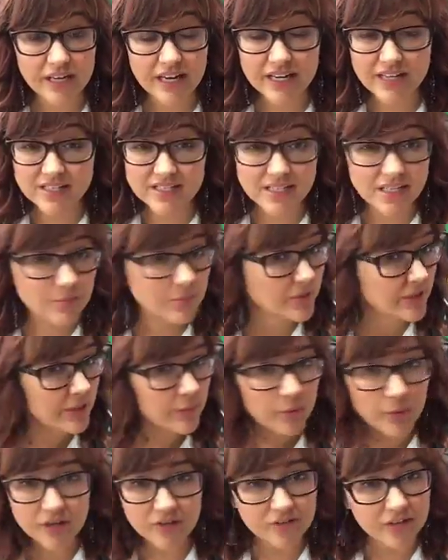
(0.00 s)
And it's a
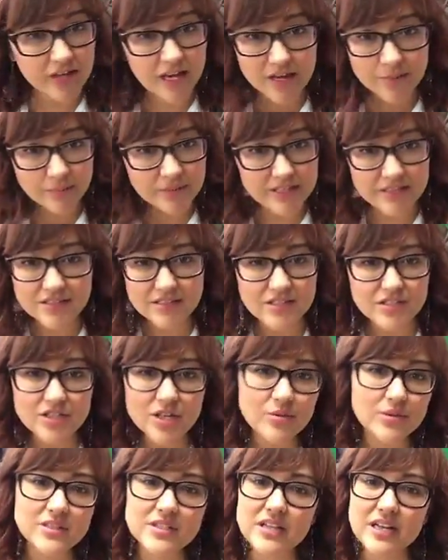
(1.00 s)
complete one-of-a-kind piece because
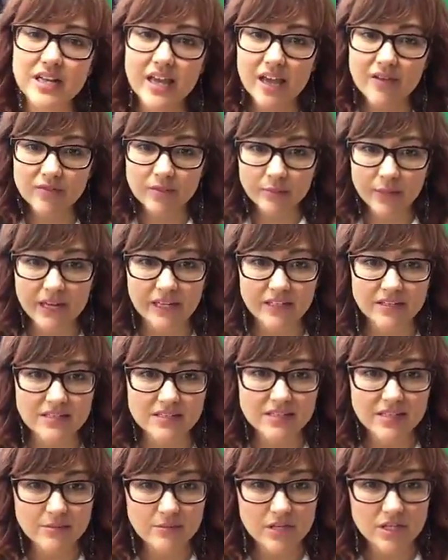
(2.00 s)
no one's going to ever paint it
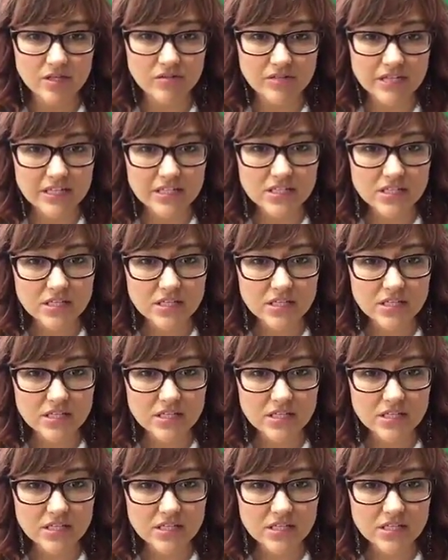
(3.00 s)
the same that you did.